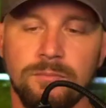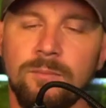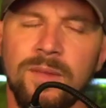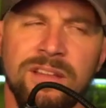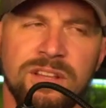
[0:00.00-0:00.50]

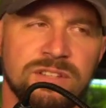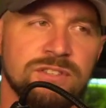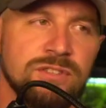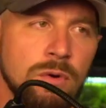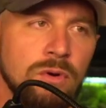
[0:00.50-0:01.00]
and this is
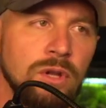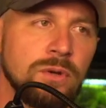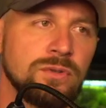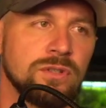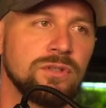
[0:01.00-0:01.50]
so
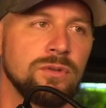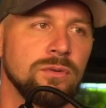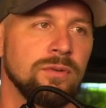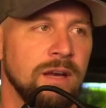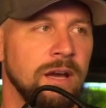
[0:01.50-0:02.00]
close to
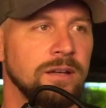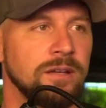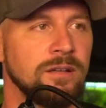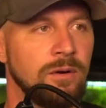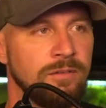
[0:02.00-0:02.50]
that.
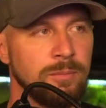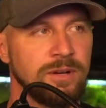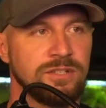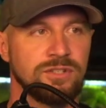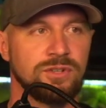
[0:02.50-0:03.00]
Everybody's
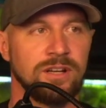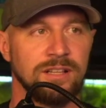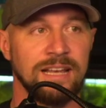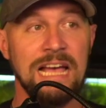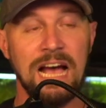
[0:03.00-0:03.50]
just trying to
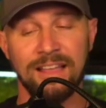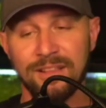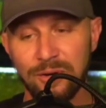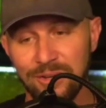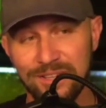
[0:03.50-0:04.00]
I
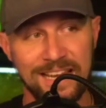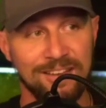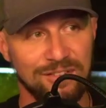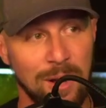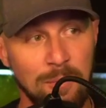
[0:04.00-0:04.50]
literally have
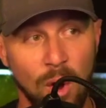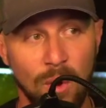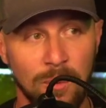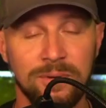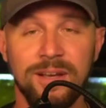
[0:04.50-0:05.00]
come
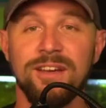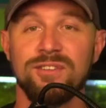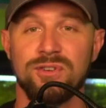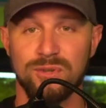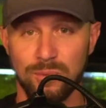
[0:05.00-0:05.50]
home to
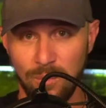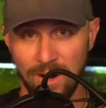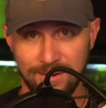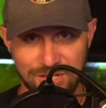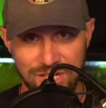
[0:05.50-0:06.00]
do water
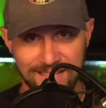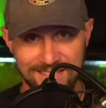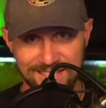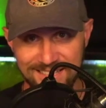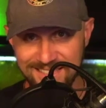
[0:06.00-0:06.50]

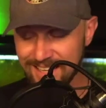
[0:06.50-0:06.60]
changes.